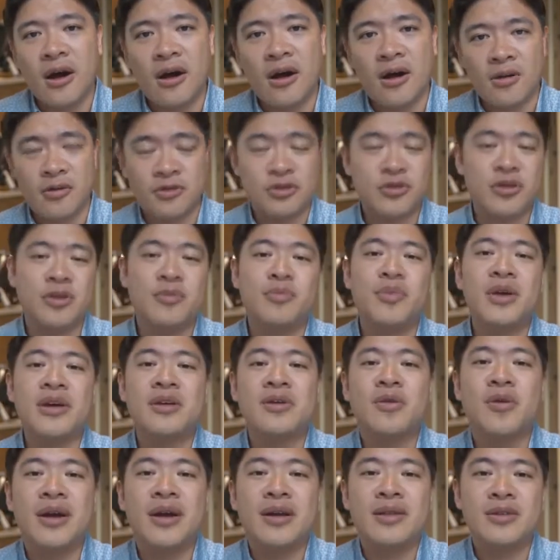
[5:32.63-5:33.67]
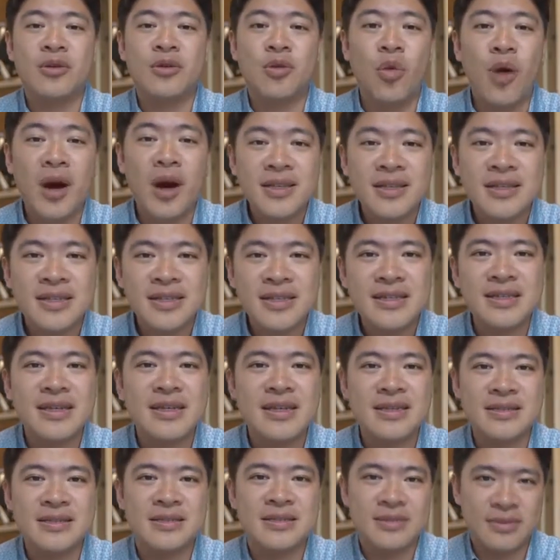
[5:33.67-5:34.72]
Bitcoin quantity
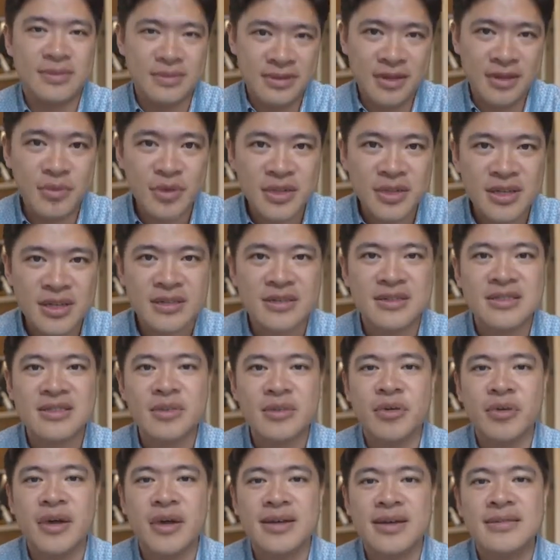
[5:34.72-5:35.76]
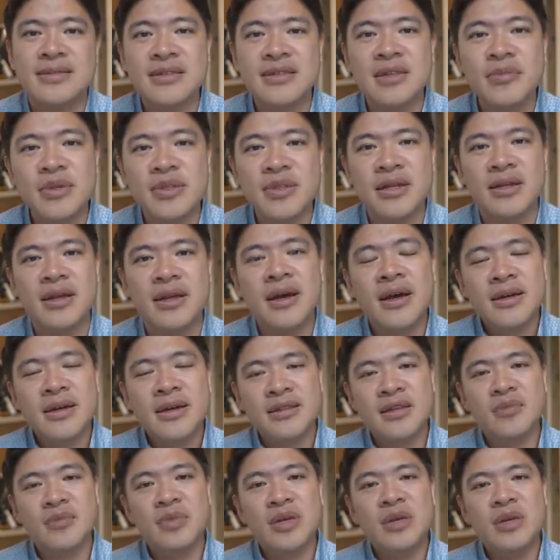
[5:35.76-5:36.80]
is limited, the supply is limited,
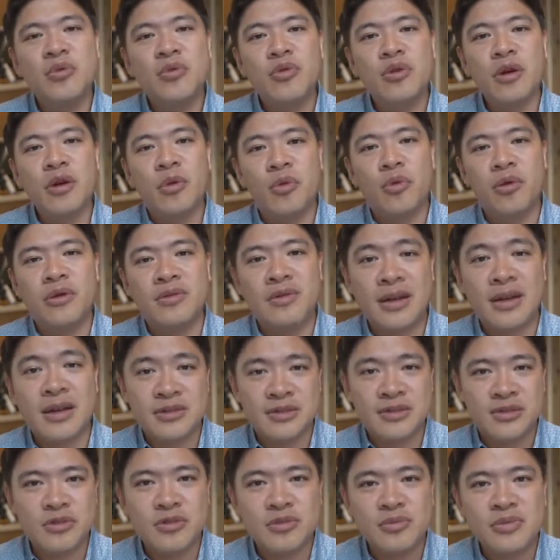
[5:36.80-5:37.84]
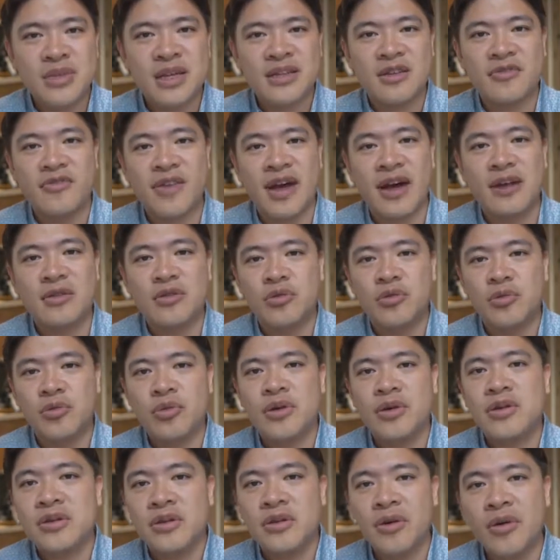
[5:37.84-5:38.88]
then people would assume that the value
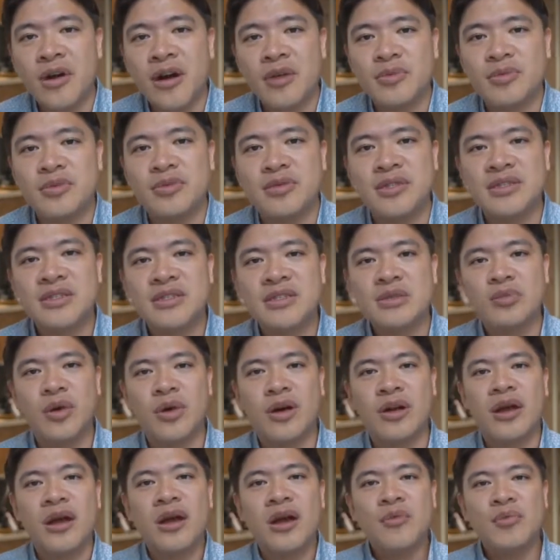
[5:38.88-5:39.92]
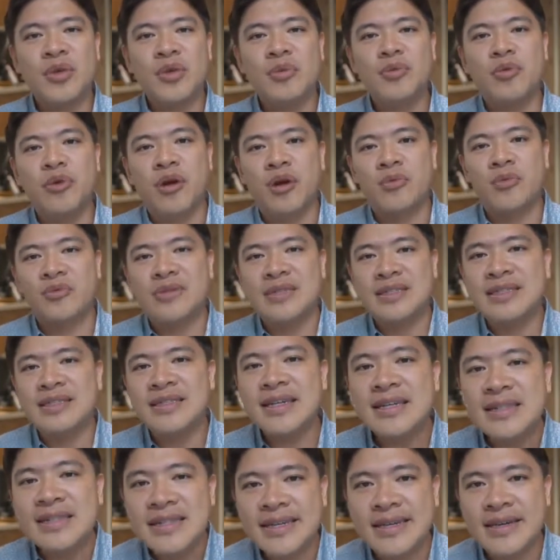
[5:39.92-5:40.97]
would go up. So this is what people are
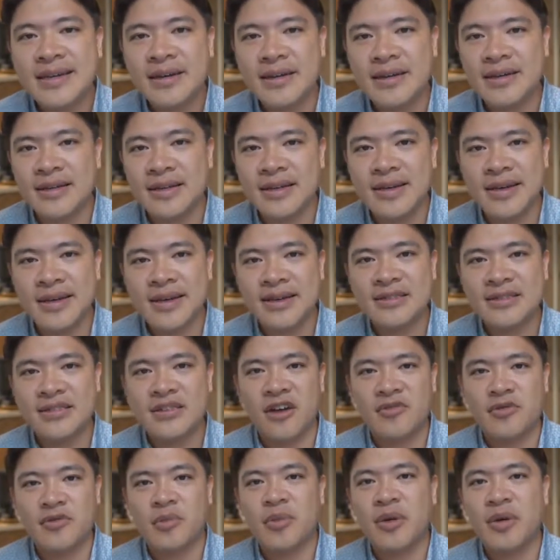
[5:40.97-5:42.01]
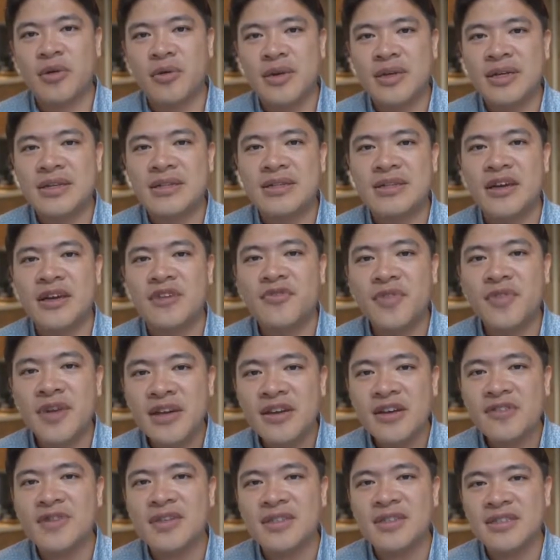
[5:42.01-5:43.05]
predicting in the case of the Bitcoin ETF.
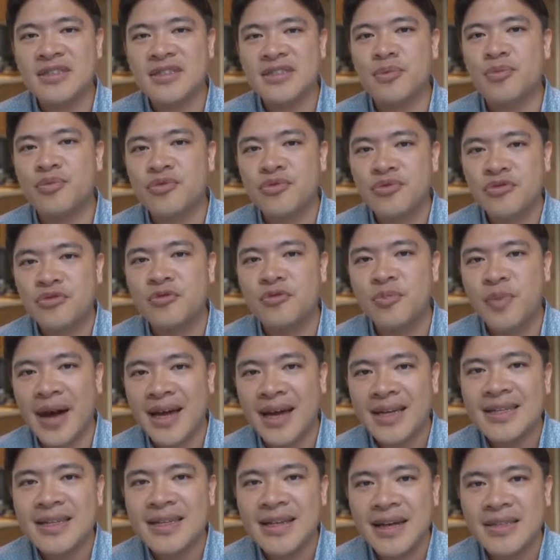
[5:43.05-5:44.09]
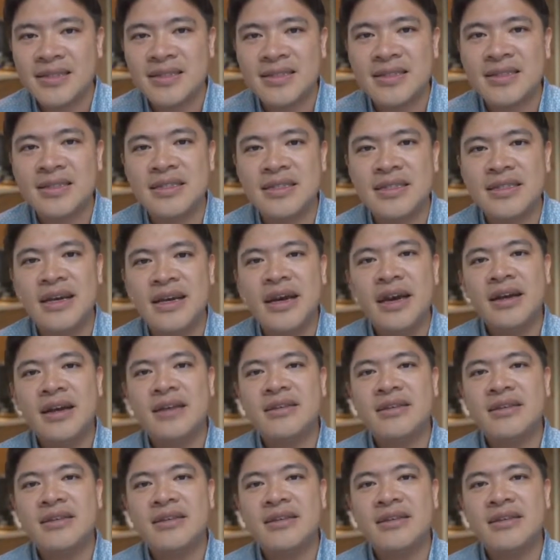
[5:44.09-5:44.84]
If this is approved by the SEC,